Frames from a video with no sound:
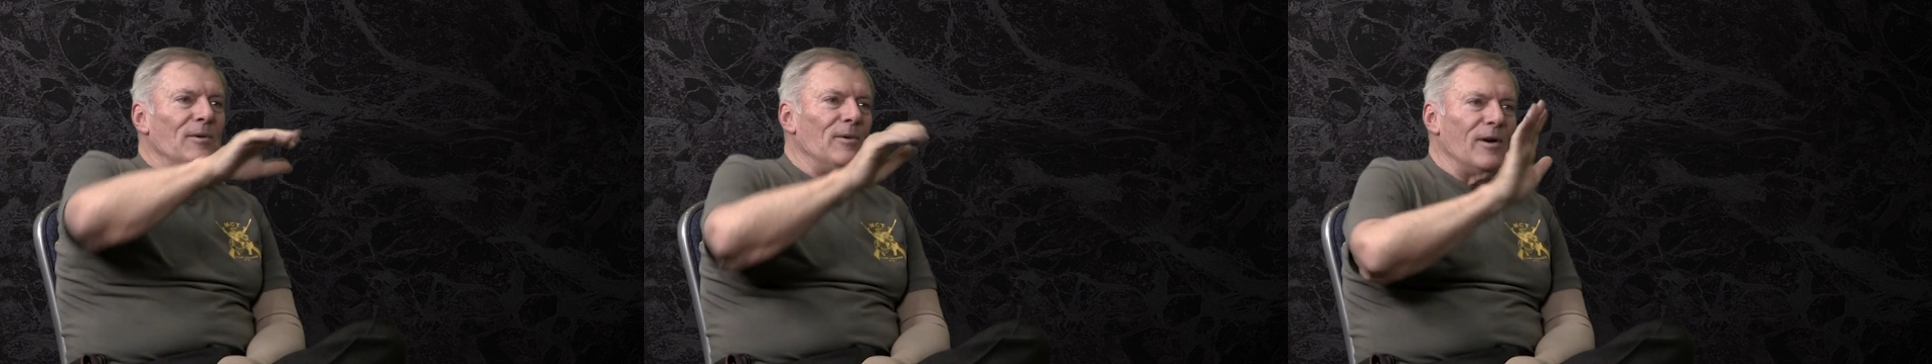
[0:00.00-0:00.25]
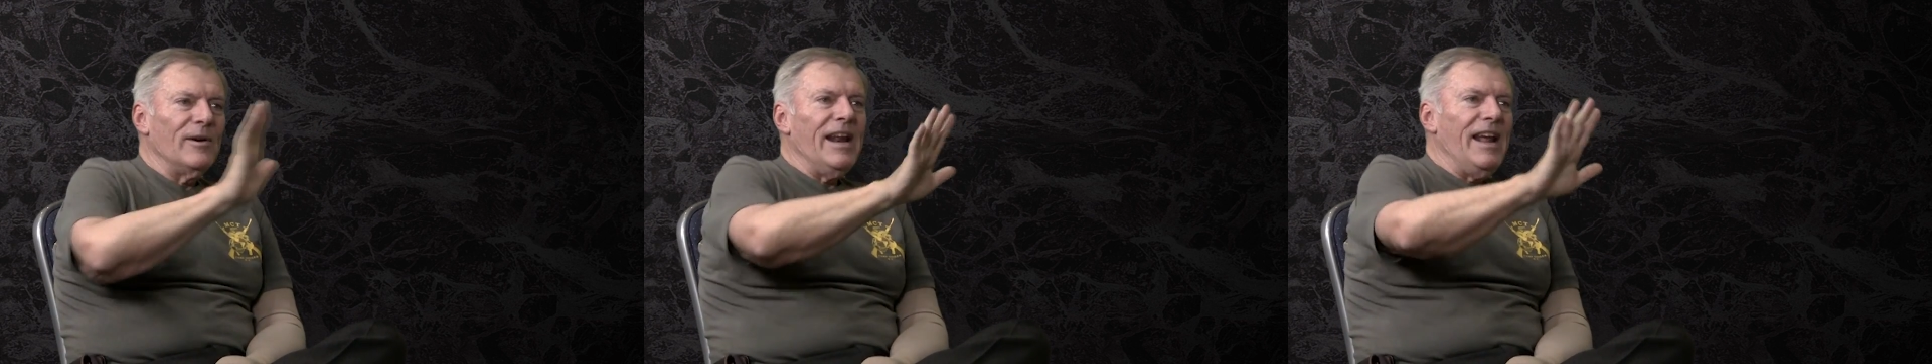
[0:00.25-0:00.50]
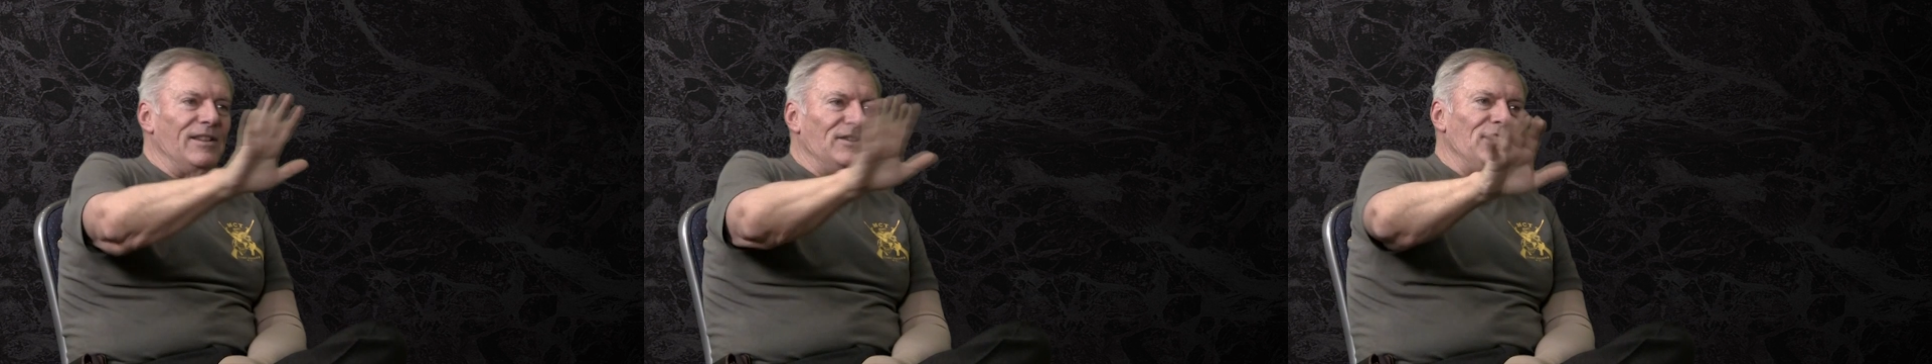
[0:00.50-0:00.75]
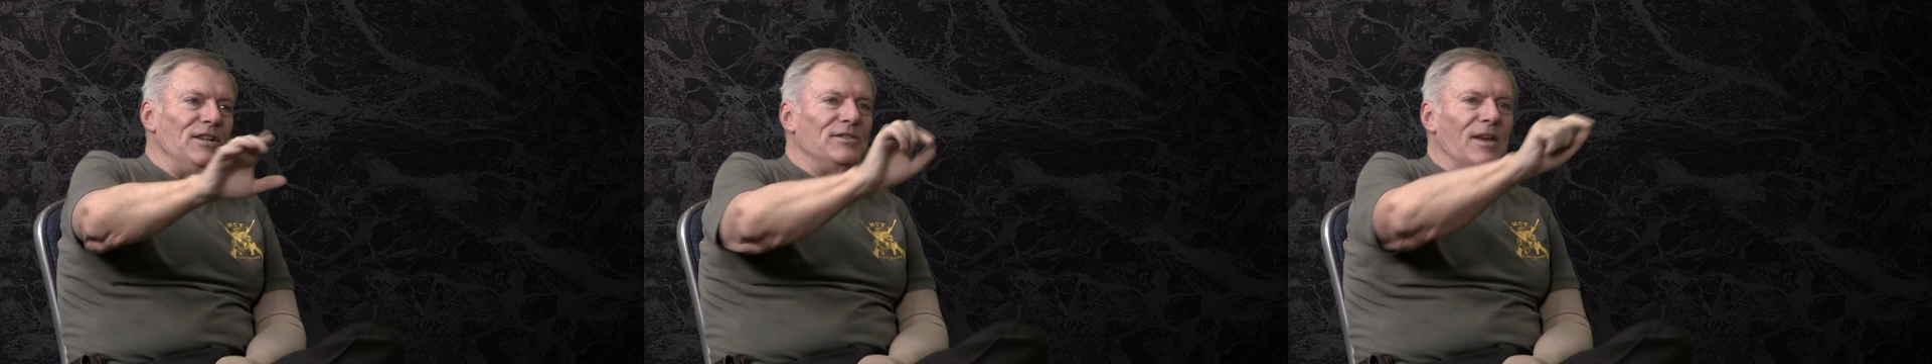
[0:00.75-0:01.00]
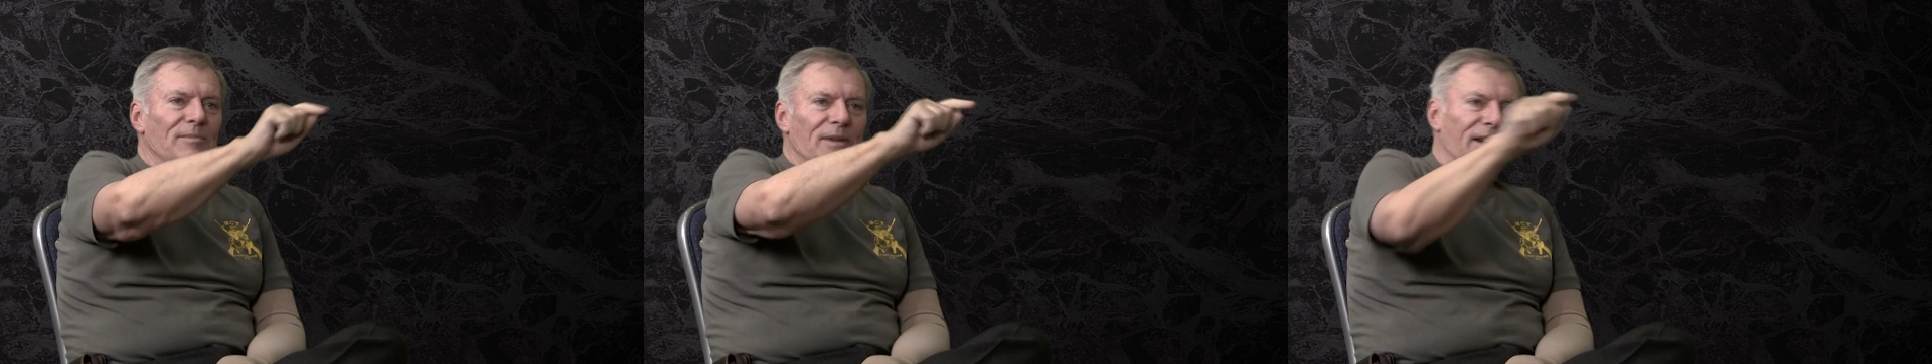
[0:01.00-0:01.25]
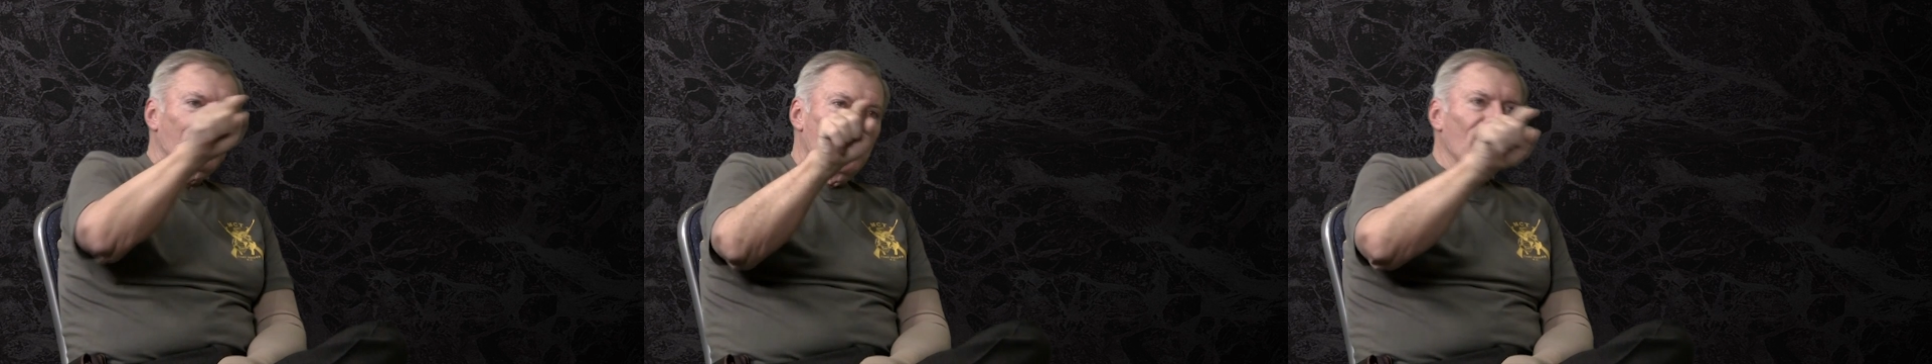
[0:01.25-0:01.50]
We already had the sheets up, and
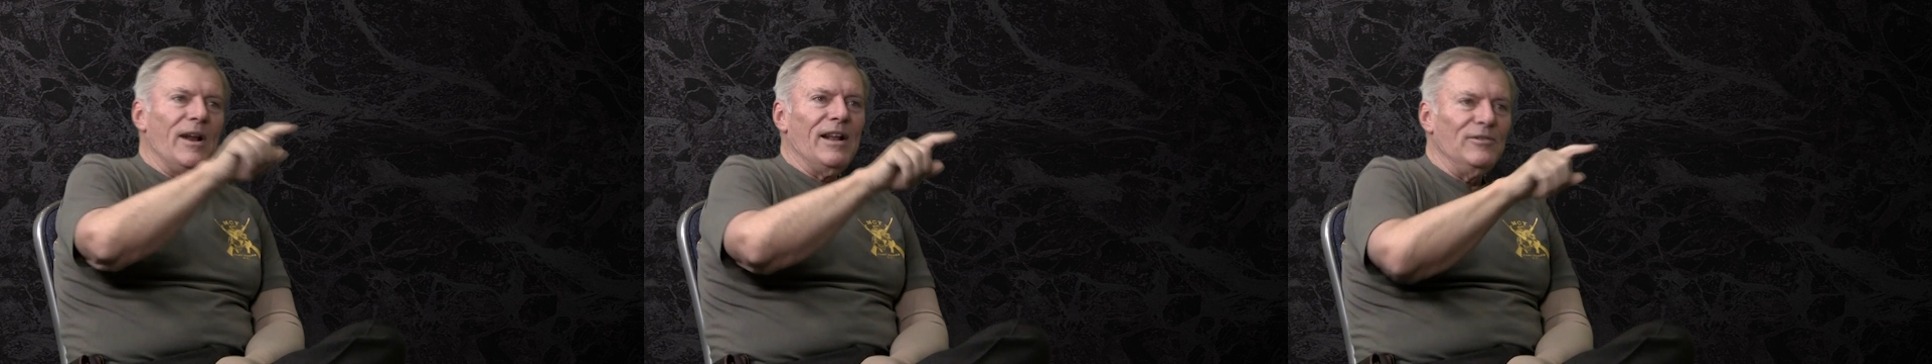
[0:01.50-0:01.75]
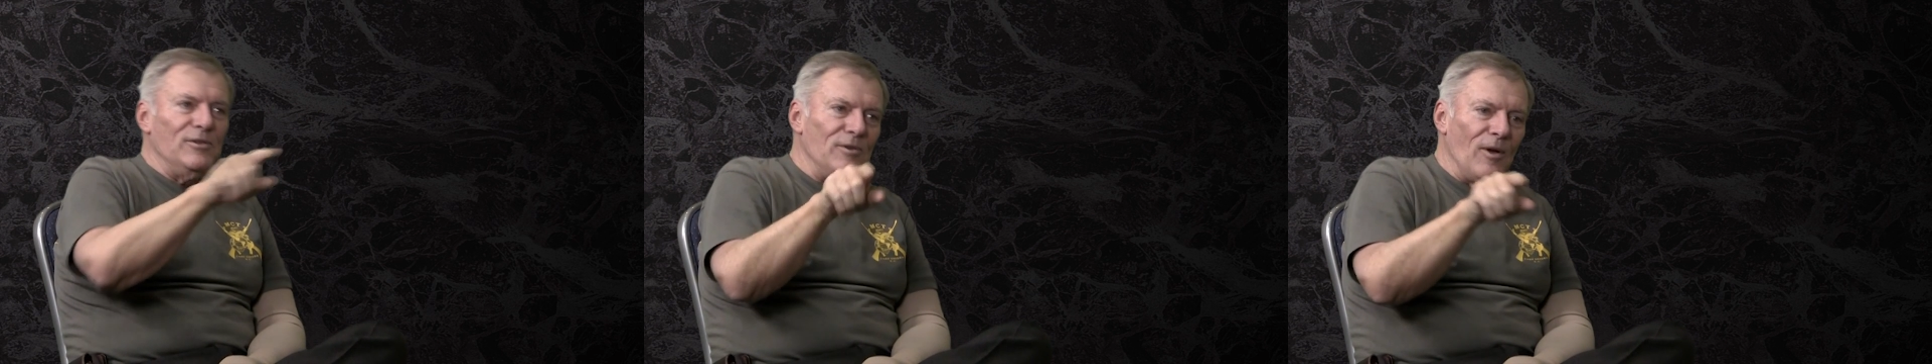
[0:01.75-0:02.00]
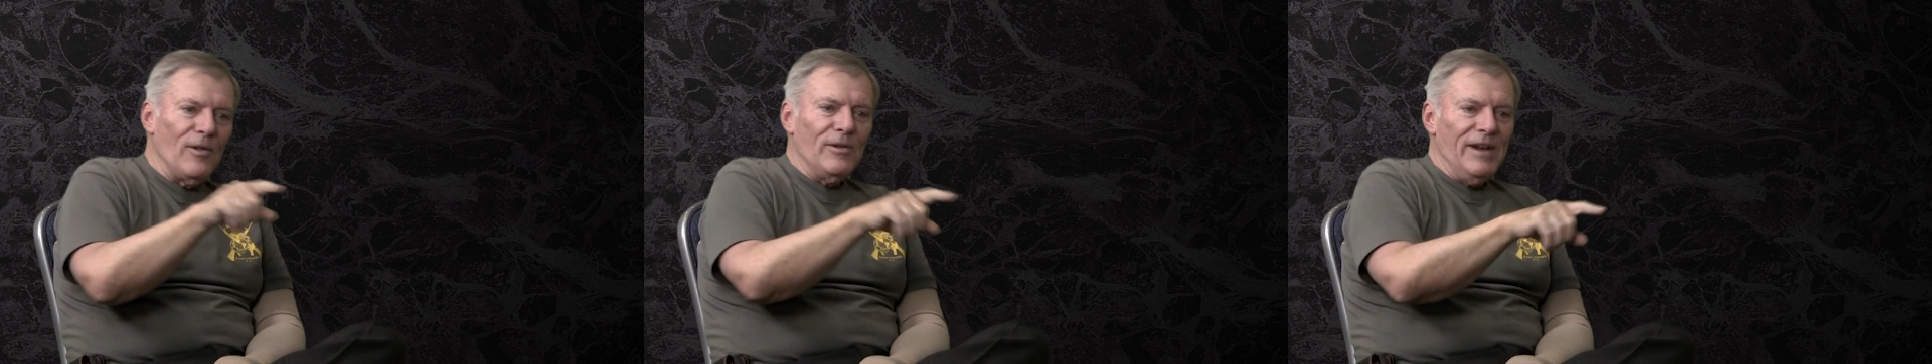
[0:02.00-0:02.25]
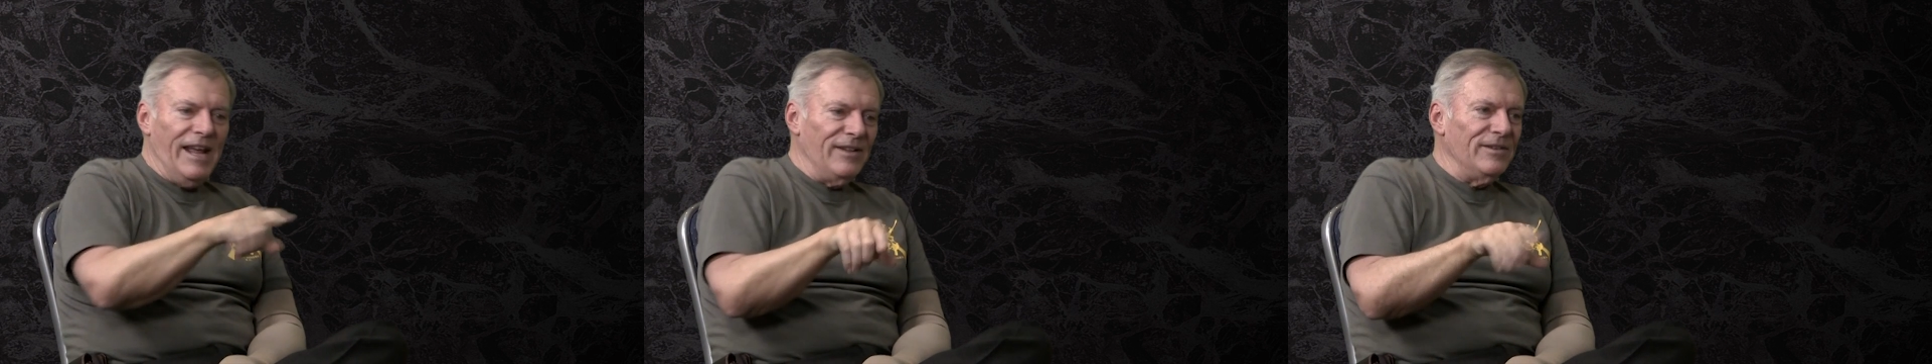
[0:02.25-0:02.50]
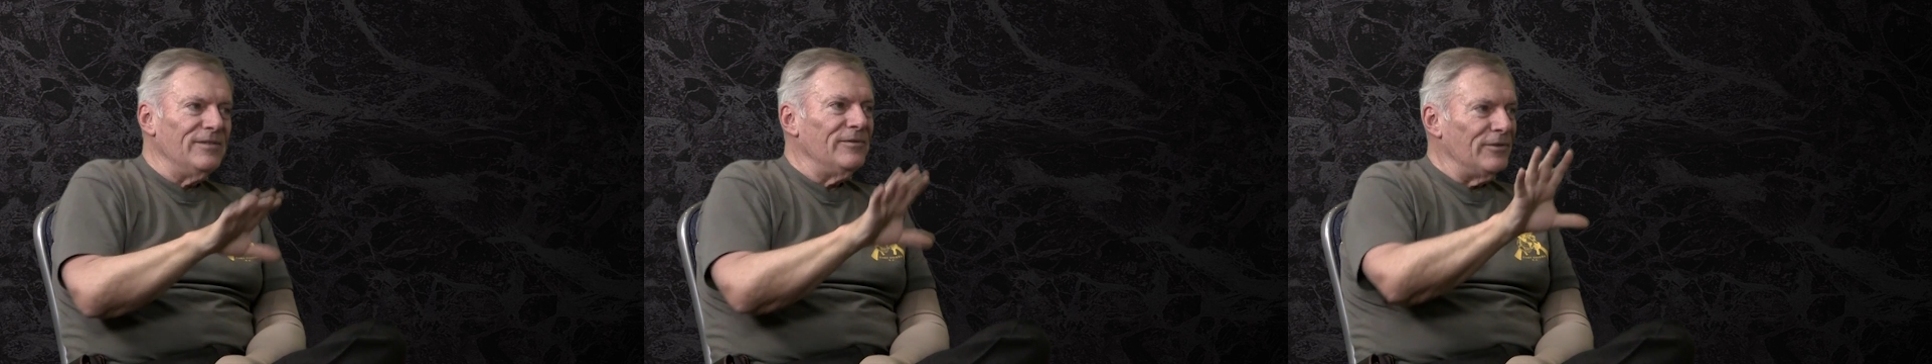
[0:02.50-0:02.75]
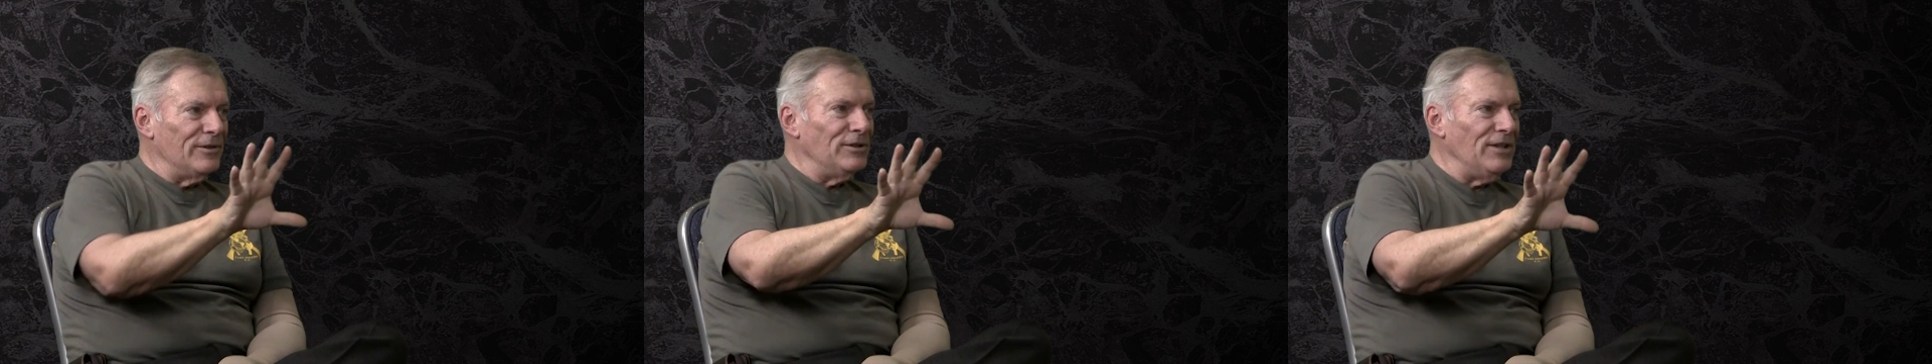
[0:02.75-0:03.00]
you had to go around and do all the nailing
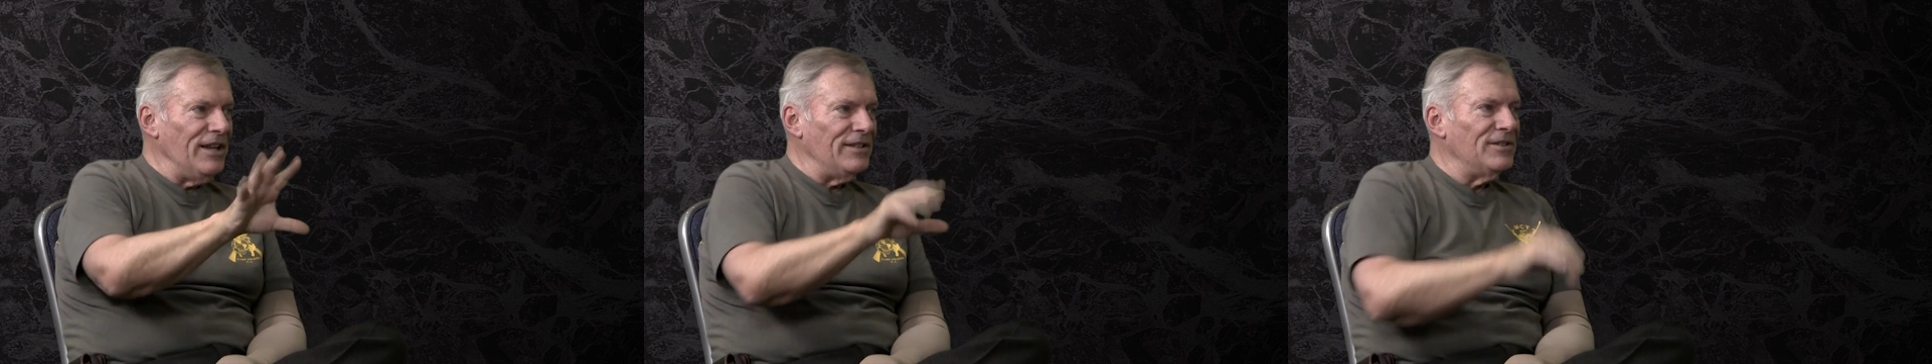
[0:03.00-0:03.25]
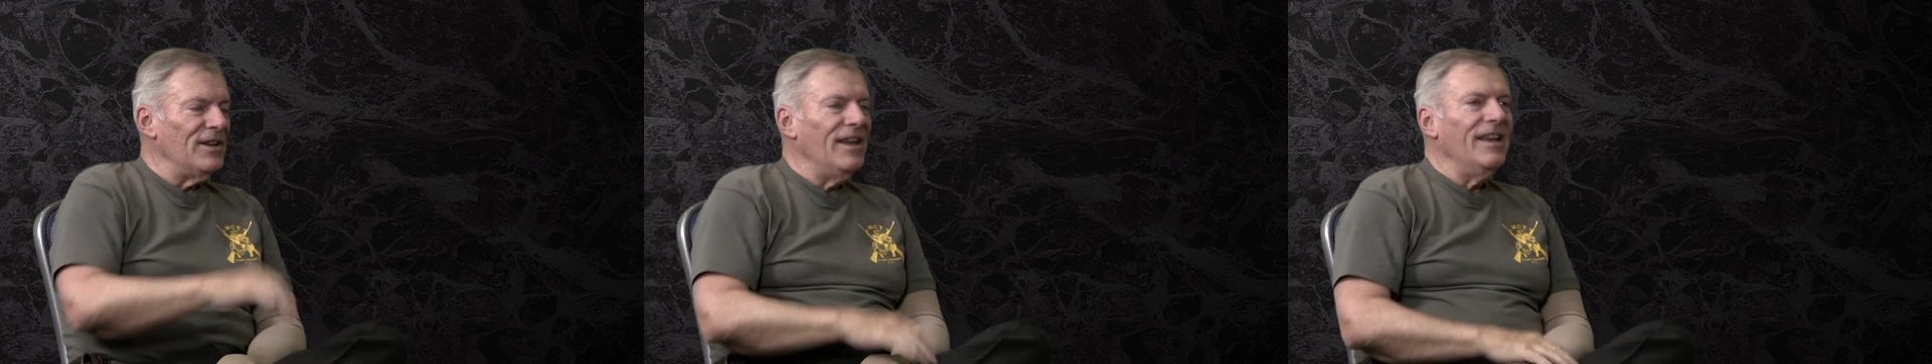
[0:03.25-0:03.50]
for the sheets.